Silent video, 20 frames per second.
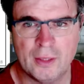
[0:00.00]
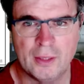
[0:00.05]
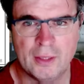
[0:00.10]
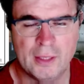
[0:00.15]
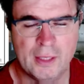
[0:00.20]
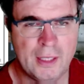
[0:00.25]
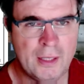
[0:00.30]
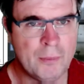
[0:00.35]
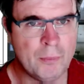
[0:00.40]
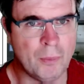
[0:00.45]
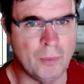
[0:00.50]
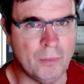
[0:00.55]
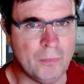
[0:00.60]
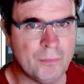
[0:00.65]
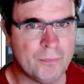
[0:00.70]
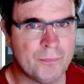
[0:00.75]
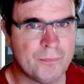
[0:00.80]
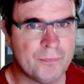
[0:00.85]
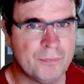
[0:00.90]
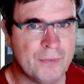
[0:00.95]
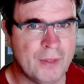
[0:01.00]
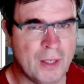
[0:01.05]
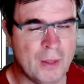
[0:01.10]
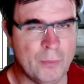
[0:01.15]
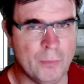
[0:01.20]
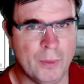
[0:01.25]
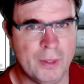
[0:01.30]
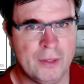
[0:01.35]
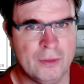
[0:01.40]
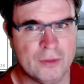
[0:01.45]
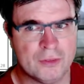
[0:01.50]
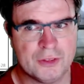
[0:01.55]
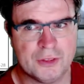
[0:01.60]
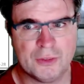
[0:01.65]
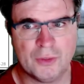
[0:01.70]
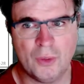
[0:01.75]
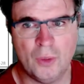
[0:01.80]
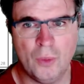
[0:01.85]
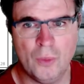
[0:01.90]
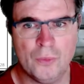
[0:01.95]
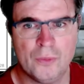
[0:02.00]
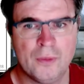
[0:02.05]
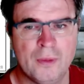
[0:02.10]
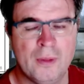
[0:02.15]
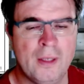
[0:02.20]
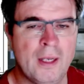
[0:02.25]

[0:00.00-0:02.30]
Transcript: equal. Now, when does it hold?